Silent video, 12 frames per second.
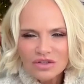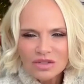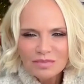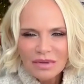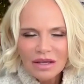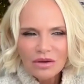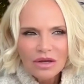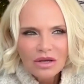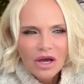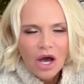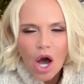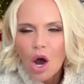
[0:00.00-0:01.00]
just being
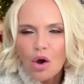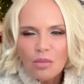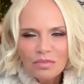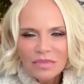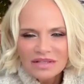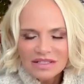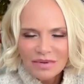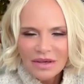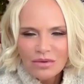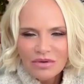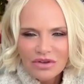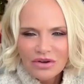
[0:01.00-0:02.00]
home means
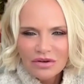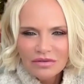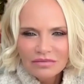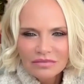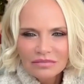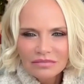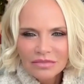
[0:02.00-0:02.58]
being with your